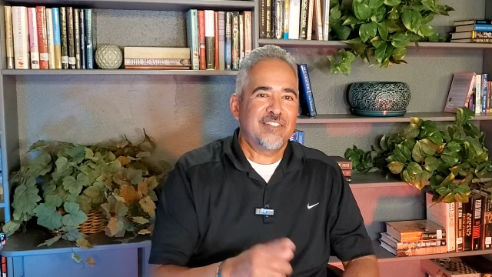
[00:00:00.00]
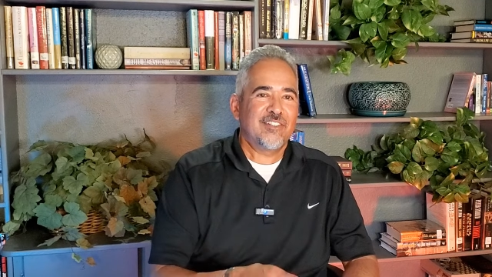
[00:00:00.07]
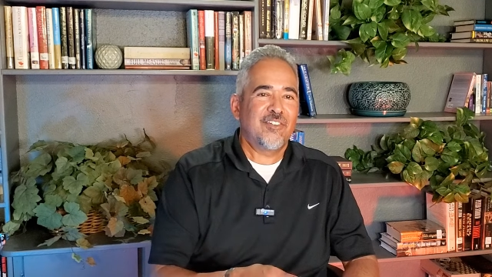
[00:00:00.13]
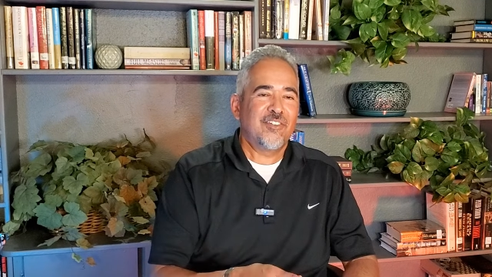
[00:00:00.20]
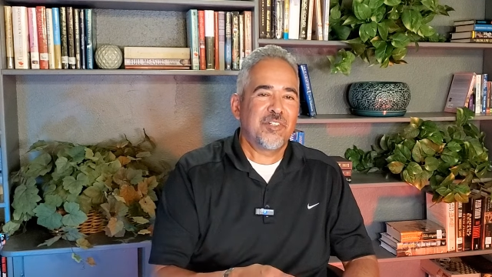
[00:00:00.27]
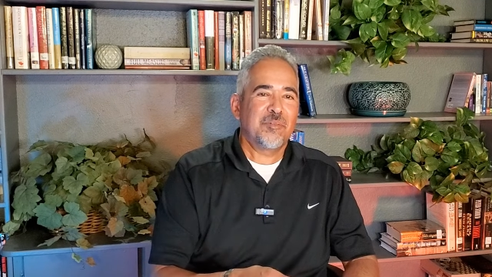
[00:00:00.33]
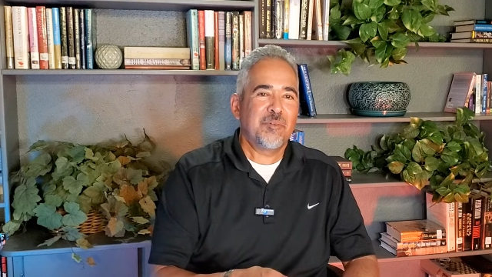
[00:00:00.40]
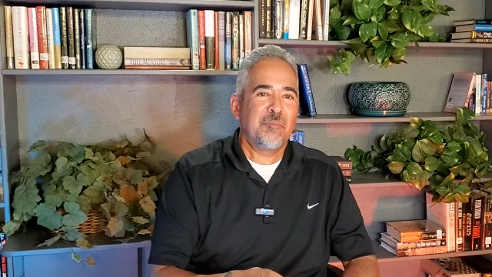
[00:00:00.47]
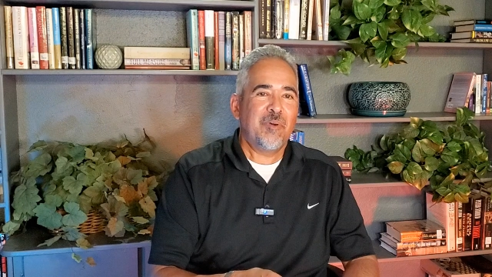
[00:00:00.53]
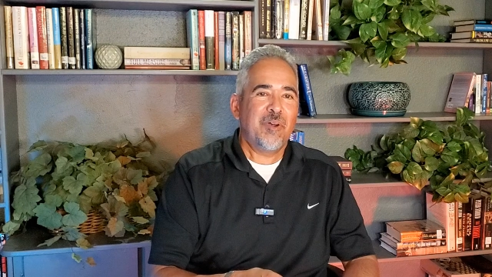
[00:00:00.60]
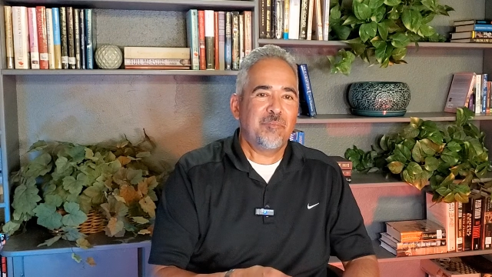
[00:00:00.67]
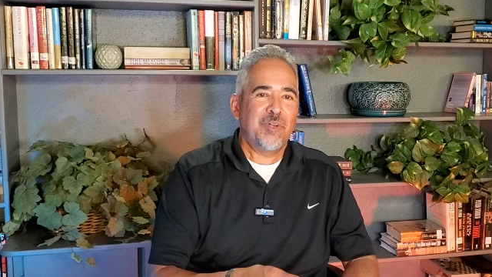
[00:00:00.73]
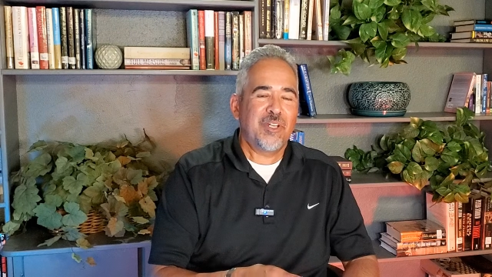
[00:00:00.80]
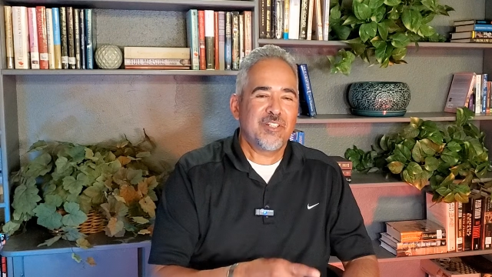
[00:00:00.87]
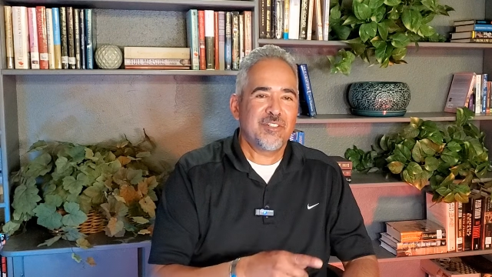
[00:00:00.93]
told him
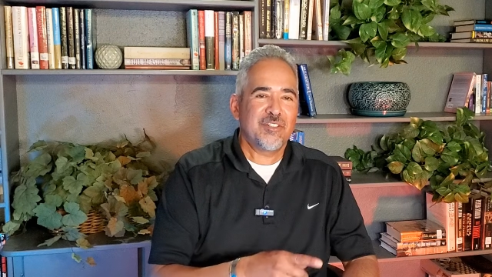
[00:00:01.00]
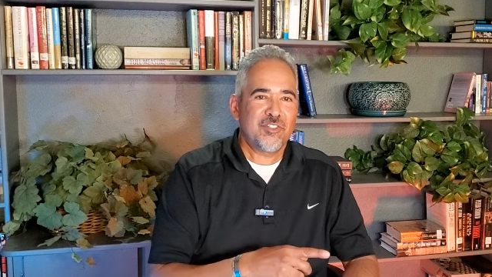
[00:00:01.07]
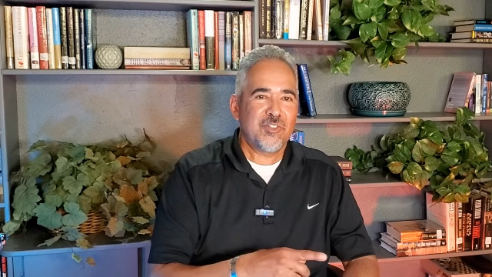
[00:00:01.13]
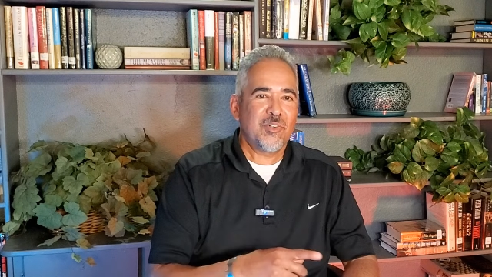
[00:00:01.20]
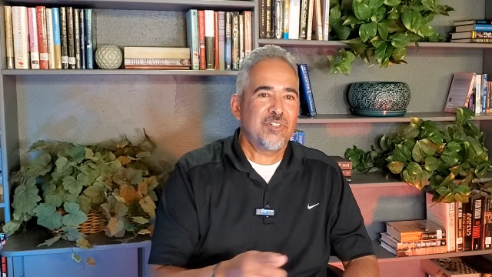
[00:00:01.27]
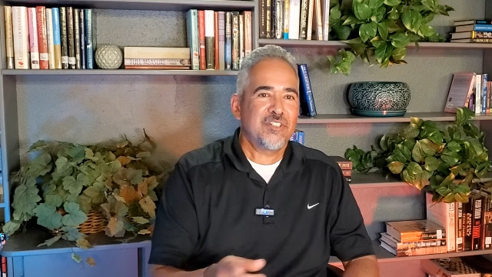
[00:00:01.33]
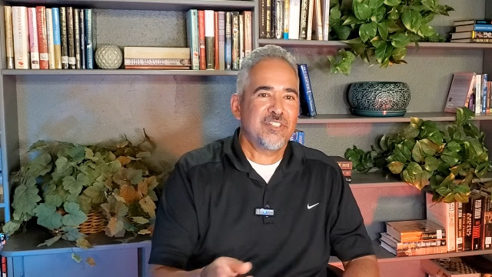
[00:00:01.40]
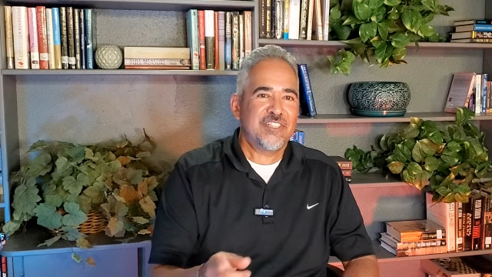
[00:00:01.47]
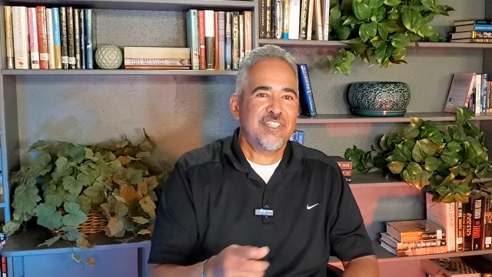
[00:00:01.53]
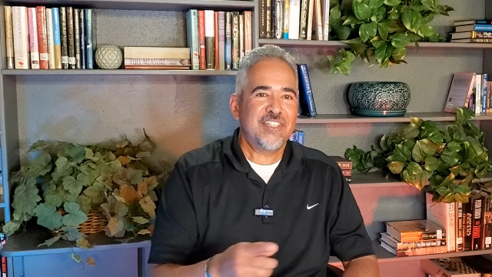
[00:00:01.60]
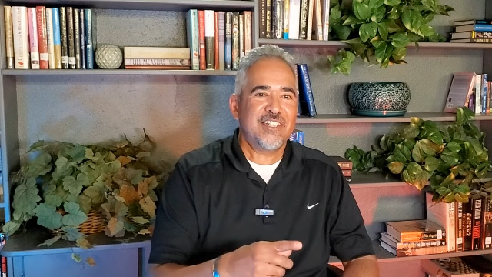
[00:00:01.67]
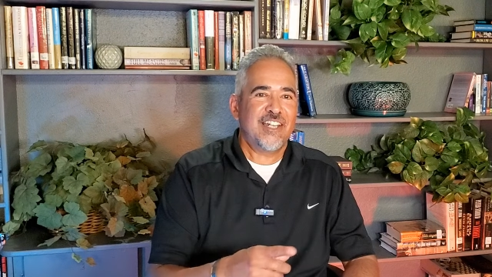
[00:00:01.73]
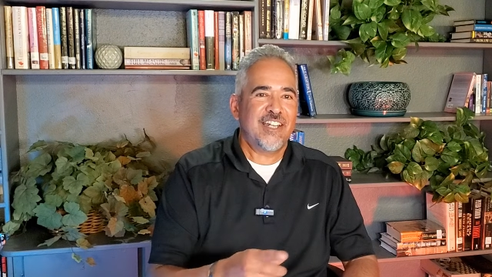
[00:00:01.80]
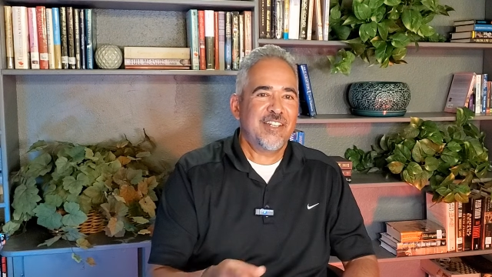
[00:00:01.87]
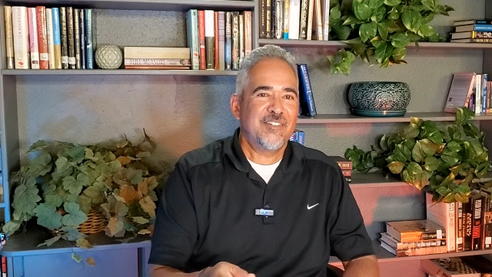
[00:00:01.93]
about my short sea
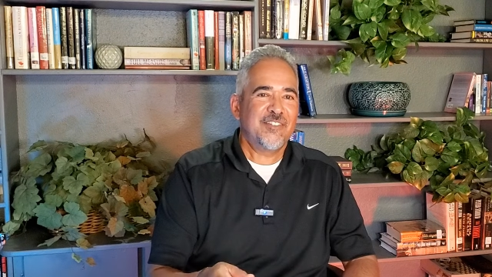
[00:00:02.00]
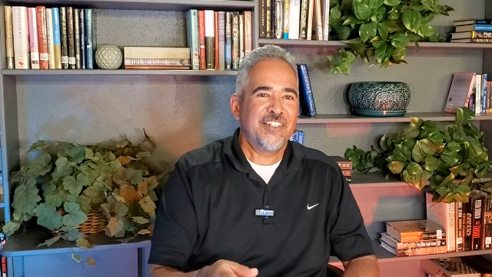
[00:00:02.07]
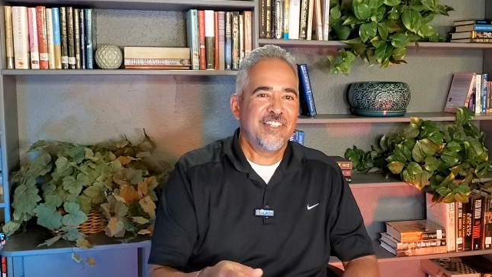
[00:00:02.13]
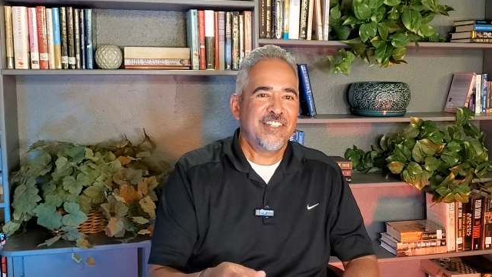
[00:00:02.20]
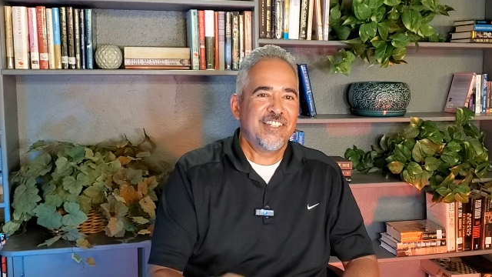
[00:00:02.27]
time.